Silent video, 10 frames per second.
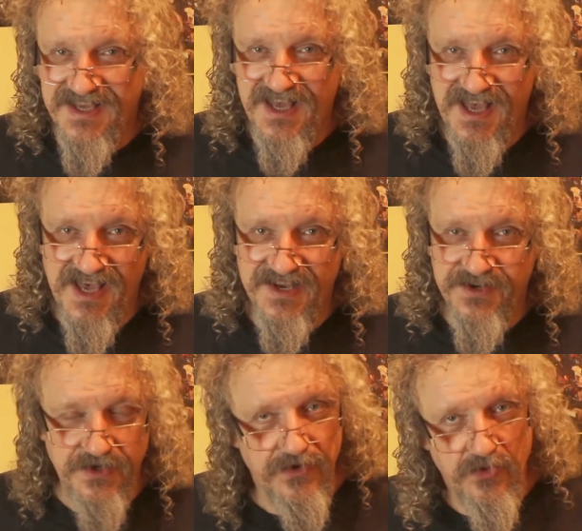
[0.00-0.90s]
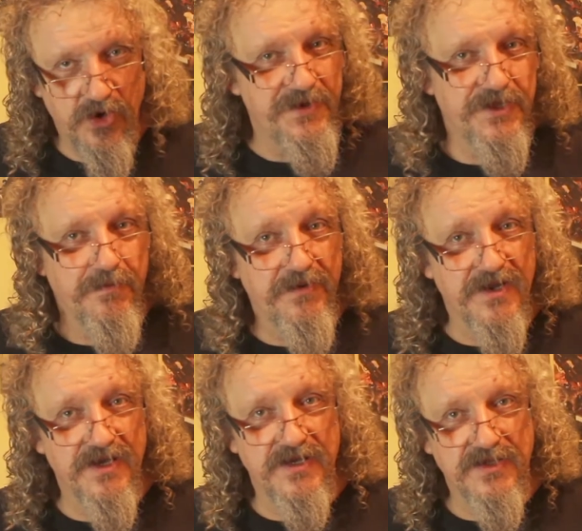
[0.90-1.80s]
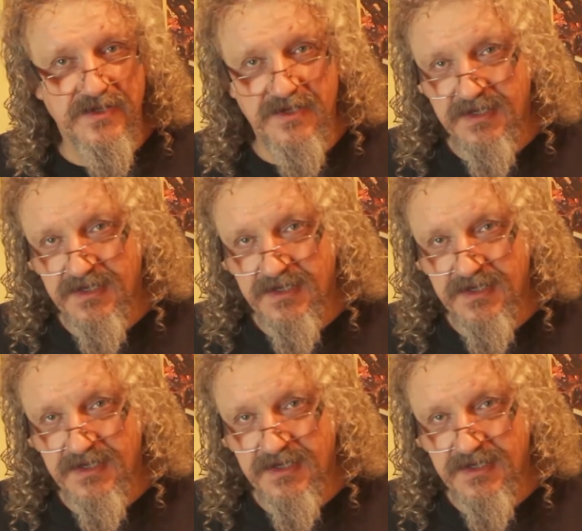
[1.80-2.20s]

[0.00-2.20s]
Herd, you know, roaming the plains.